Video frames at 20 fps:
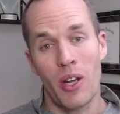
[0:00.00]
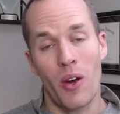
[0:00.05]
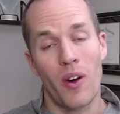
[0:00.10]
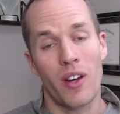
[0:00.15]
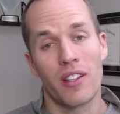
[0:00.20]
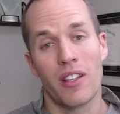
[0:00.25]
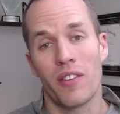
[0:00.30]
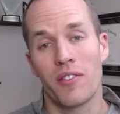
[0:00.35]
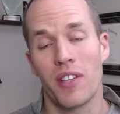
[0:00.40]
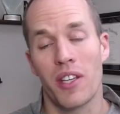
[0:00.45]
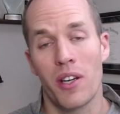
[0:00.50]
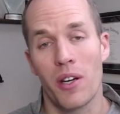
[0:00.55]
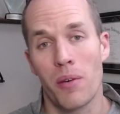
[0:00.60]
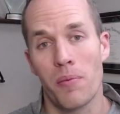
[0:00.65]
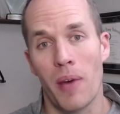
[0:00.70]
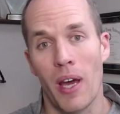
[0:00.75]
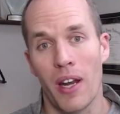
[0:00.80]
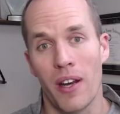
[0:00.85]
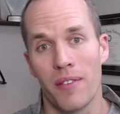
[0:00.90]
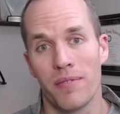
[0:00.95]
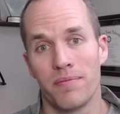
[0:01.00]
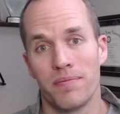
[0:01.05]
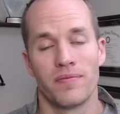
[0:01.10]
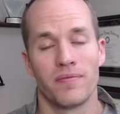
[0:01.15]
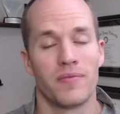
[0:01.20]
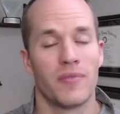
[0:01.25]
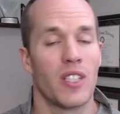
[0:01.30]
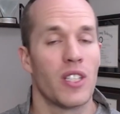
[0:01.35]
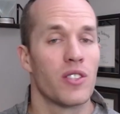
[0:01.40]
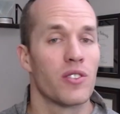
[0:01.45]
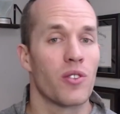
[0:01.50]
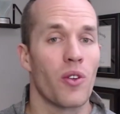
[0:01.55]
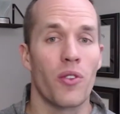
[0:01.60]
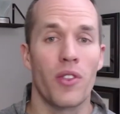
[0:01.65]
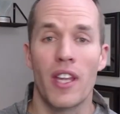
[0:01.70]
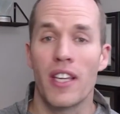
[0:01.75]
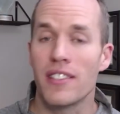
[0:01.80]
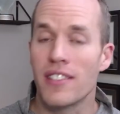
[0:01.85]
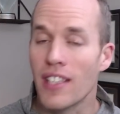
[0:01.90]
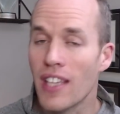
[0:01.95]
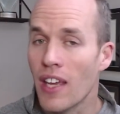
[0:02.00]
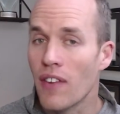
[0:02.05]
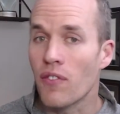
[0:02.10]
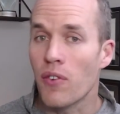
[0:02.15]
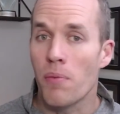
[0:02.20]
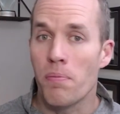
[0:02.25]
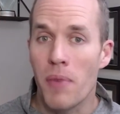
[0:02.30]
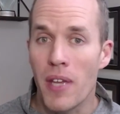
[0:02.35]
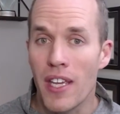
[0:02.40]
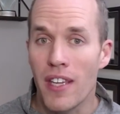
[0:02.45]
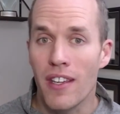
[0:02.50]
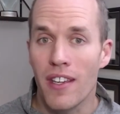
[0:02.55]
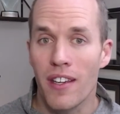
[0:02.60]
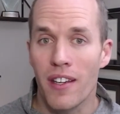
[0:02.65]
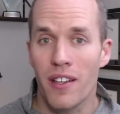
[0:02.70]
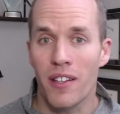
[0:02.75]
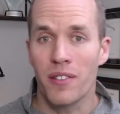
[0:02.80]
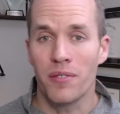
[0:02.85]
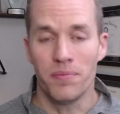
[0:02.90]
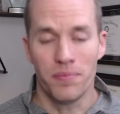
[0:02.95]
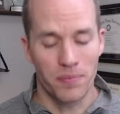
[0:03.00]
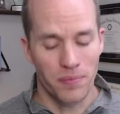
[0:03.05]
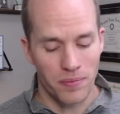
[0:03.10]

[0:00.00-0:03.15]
I'd love to hear about it. So thanks again for being here.